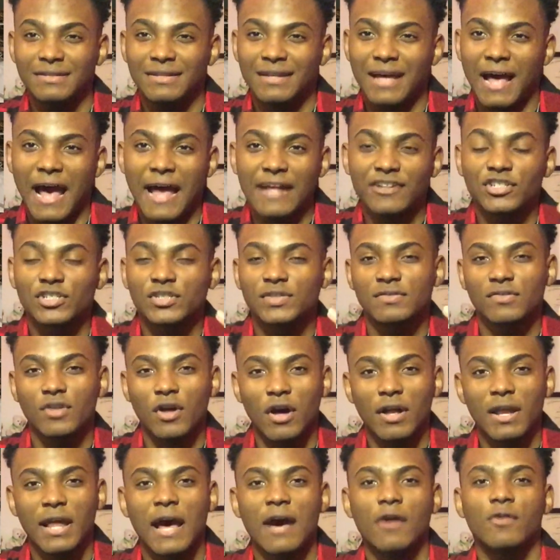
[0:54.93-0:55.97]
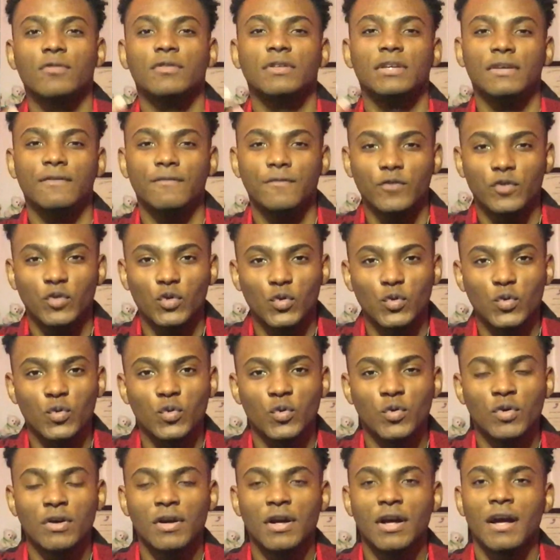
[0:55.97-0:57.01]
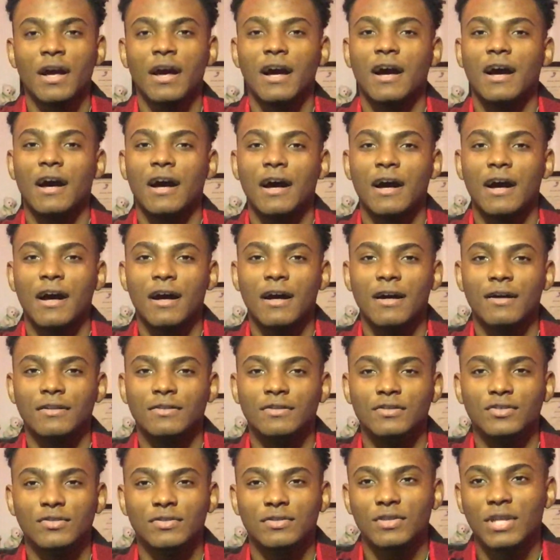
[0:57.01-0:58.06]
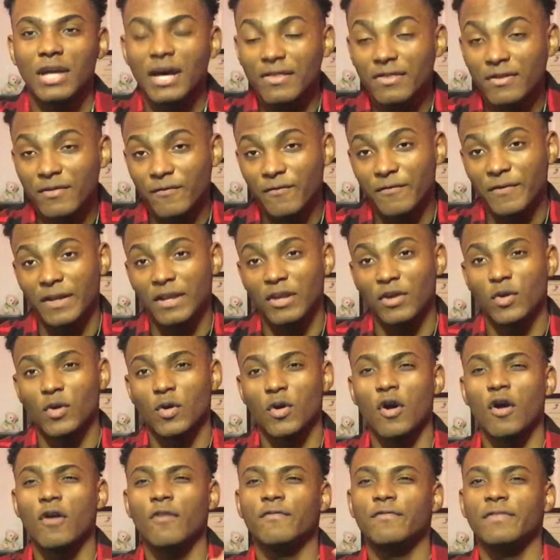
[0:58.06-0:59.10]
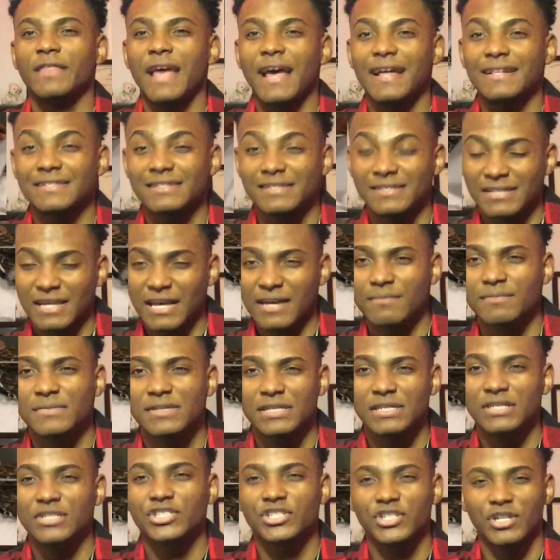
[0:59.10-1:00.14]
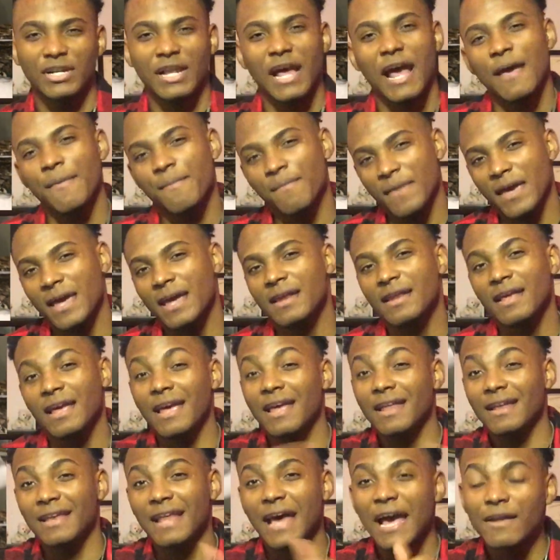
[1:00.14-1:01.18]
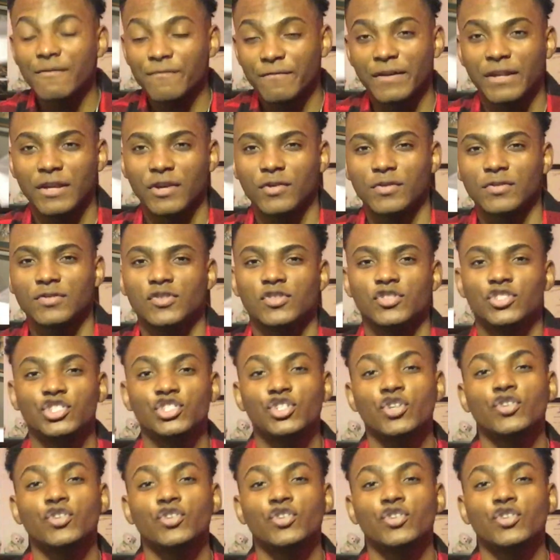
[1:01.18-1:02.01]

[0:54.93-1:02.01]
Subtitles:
I just thought I would give you another video of that same t-shirt I made in that video to show